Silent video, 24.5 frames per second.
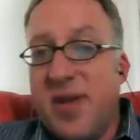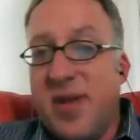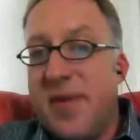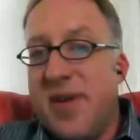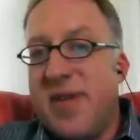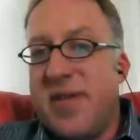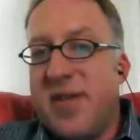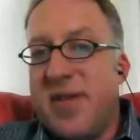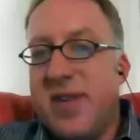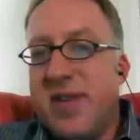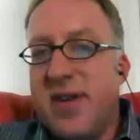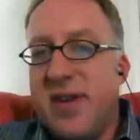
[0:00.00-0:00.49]

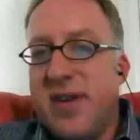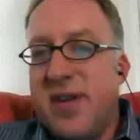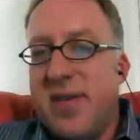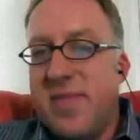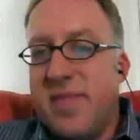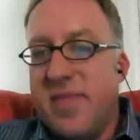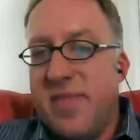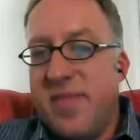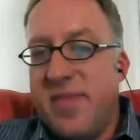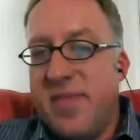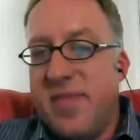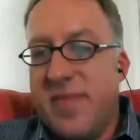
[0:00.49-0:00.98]
about
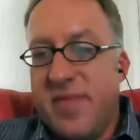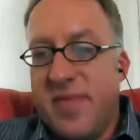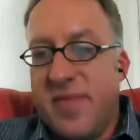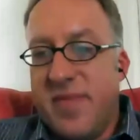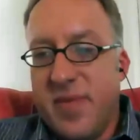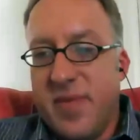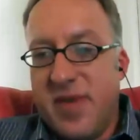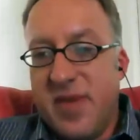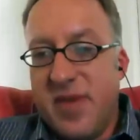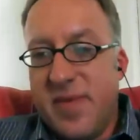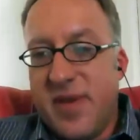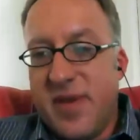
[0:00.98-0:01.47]

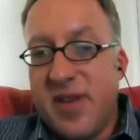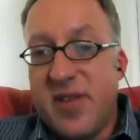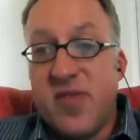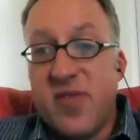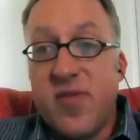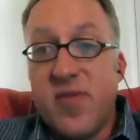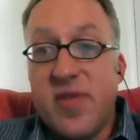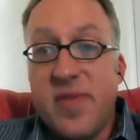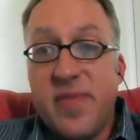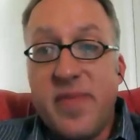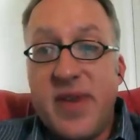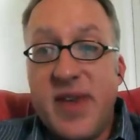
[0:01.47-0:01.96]
something that begins
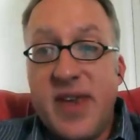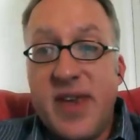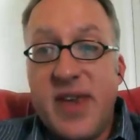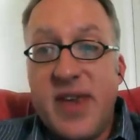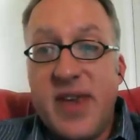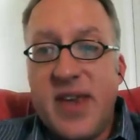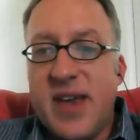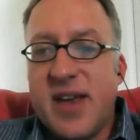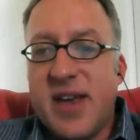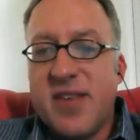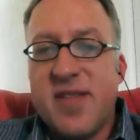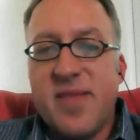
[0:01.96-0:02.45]
with a B.
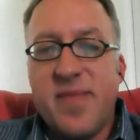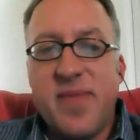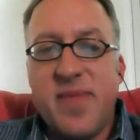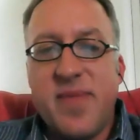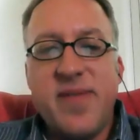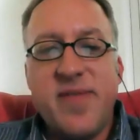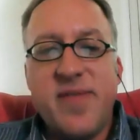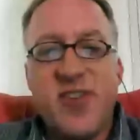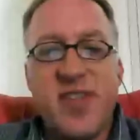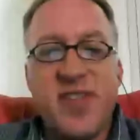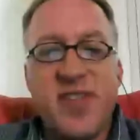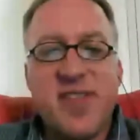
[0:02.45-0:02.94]
I guess I probably
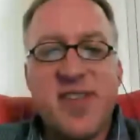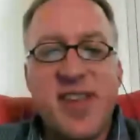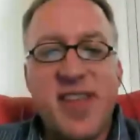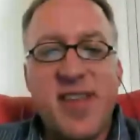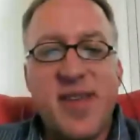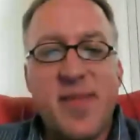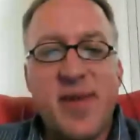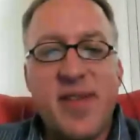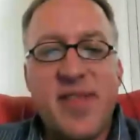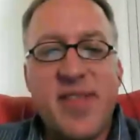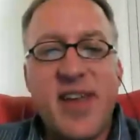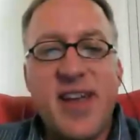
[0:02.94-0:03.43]
shouldn't say
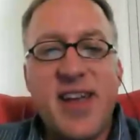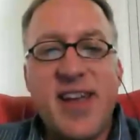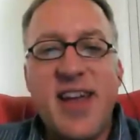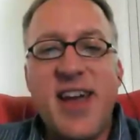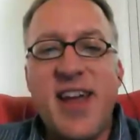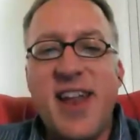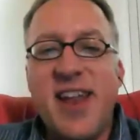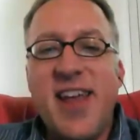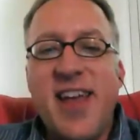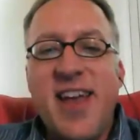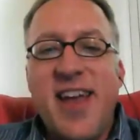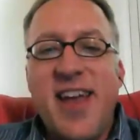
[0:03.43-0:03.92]
anything about that
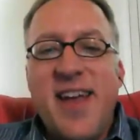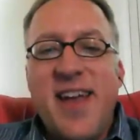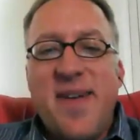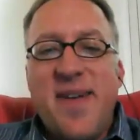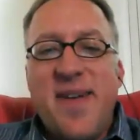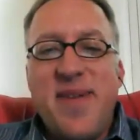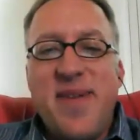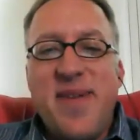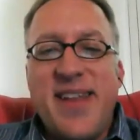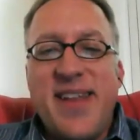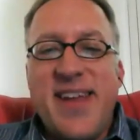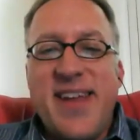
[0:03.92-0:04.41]
yet.
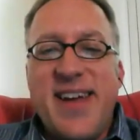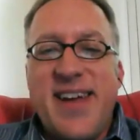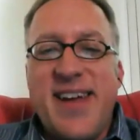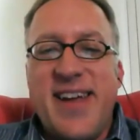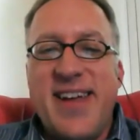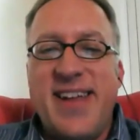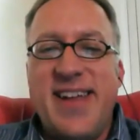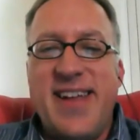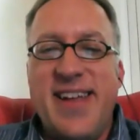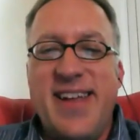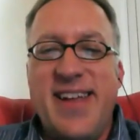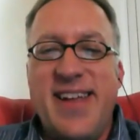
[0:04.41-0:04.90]
But
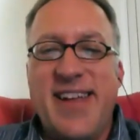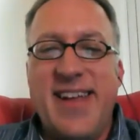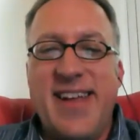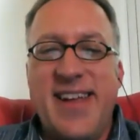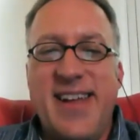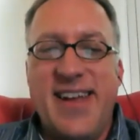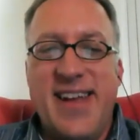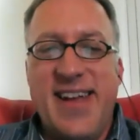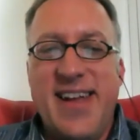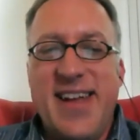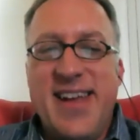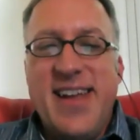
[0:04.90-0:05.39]

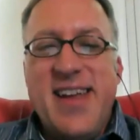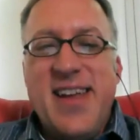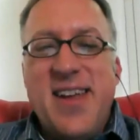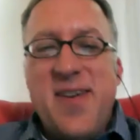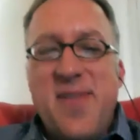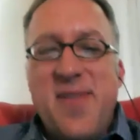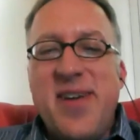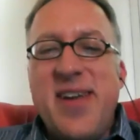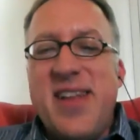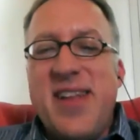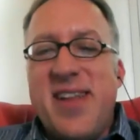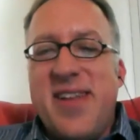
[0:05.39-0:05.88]

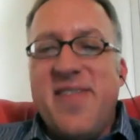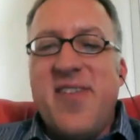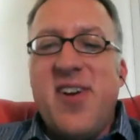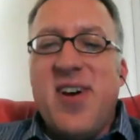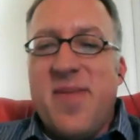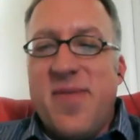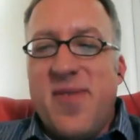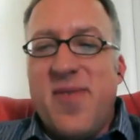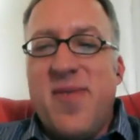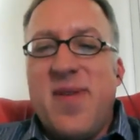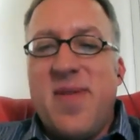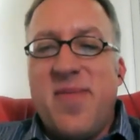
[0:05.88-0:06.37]
we had
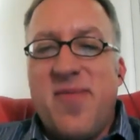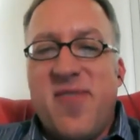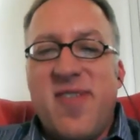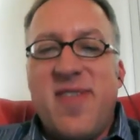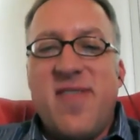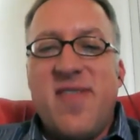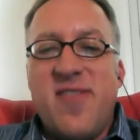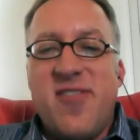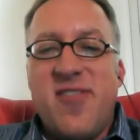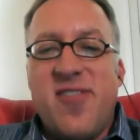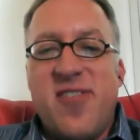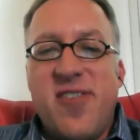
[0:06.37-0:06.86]
developed a web
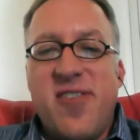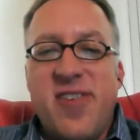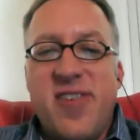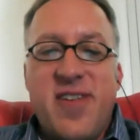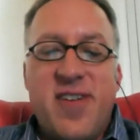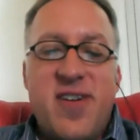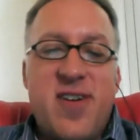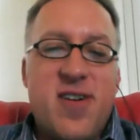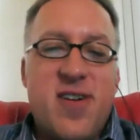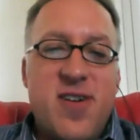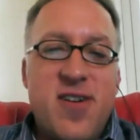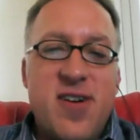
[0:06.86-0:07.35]
service so
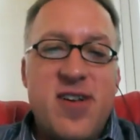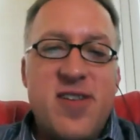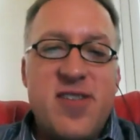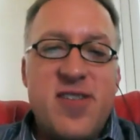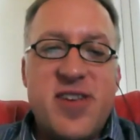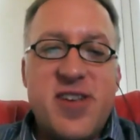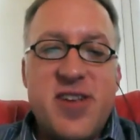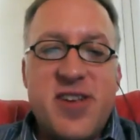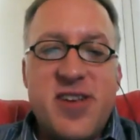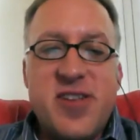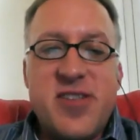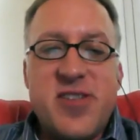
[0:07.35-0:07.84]
that our clients
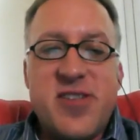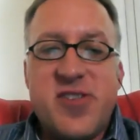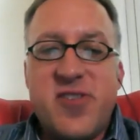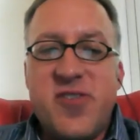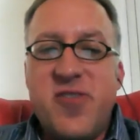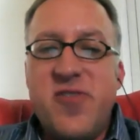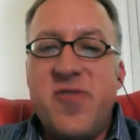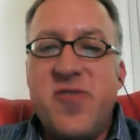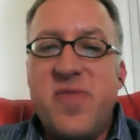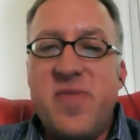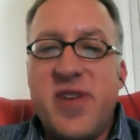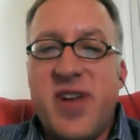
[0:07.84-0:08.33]
could
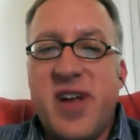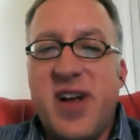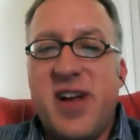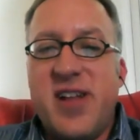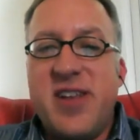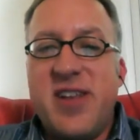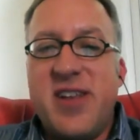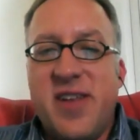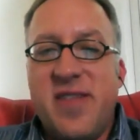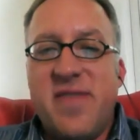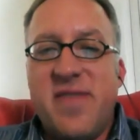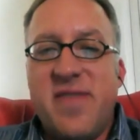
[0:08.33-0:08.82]
consume
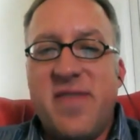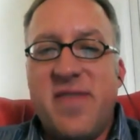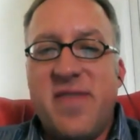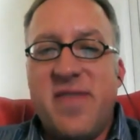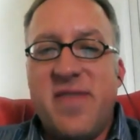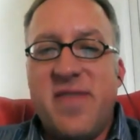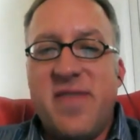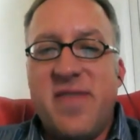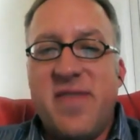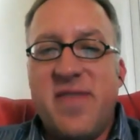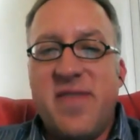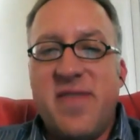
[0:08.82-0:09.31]
content from
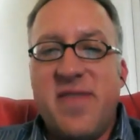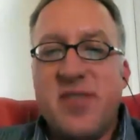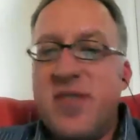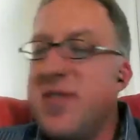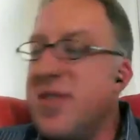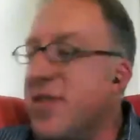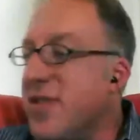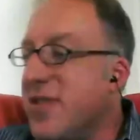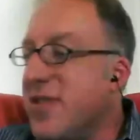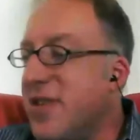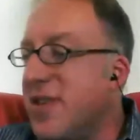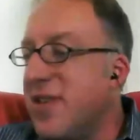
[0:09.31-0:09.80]

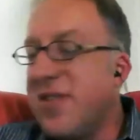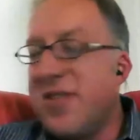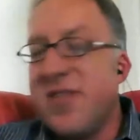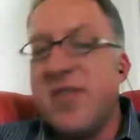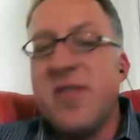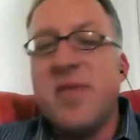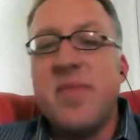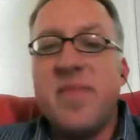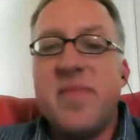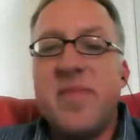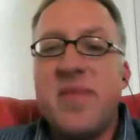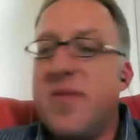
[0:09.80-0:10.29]
the
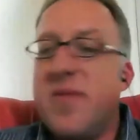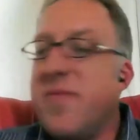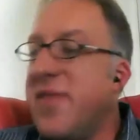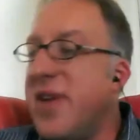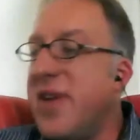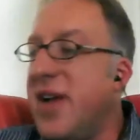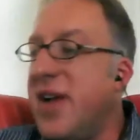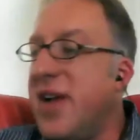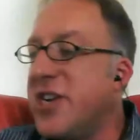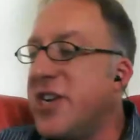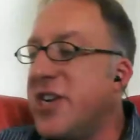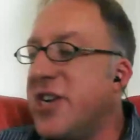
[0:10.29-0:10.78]
system,
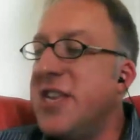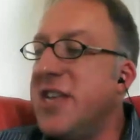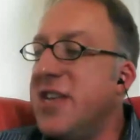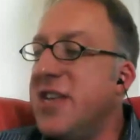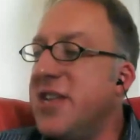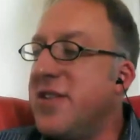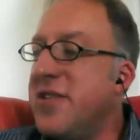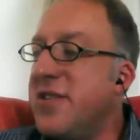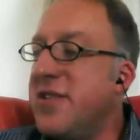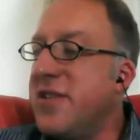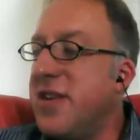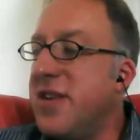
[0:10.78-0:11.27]
and we actually
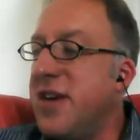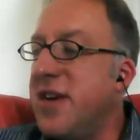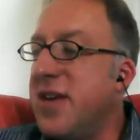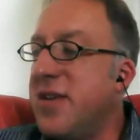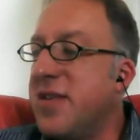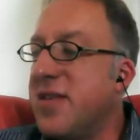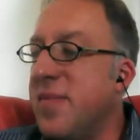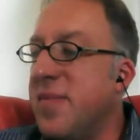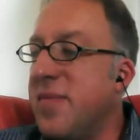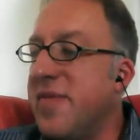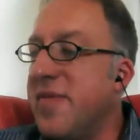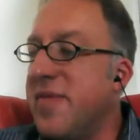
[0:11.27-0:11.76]
did
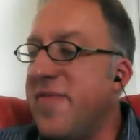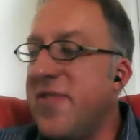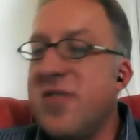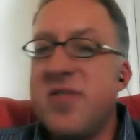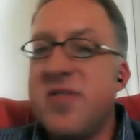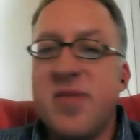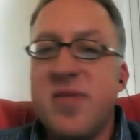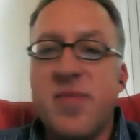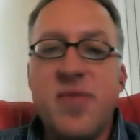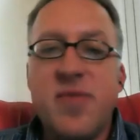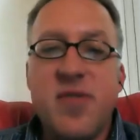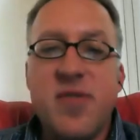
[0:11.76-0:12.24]
something very
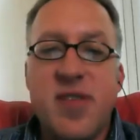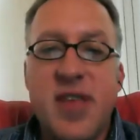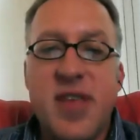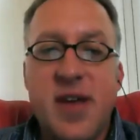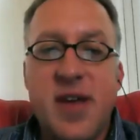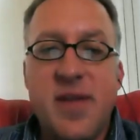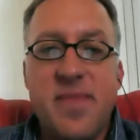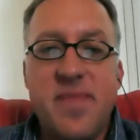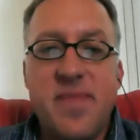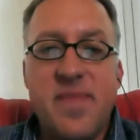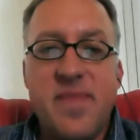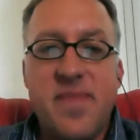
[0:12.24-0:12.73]
similar to that.